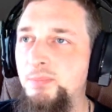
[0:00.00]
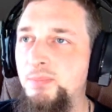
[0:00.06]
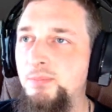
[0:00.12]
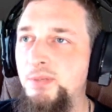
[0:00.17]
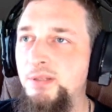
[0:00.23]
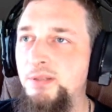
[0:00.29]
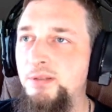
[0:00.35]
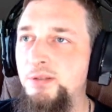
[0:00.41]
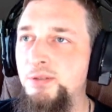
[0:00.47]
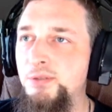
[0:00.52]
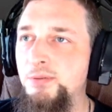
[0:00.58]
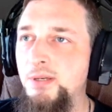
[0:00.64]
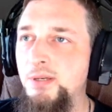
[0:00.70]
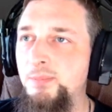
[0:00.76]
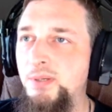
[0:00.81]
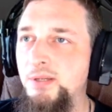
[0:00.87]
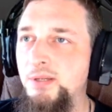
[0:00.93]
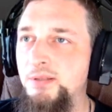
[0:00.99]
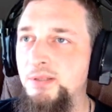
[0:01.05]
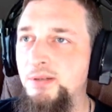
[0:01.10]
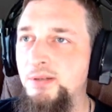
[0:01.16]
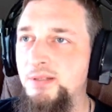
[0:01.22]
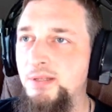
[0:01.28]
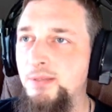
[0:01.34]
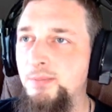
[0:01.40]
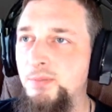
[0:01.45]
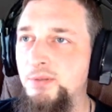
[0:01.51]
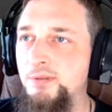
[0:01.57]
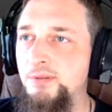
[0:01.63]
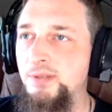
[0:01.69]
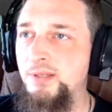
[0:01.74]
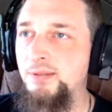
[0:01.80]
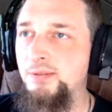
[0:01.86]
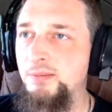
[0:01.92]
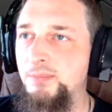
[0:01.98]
with destroyed parts costing more to recover,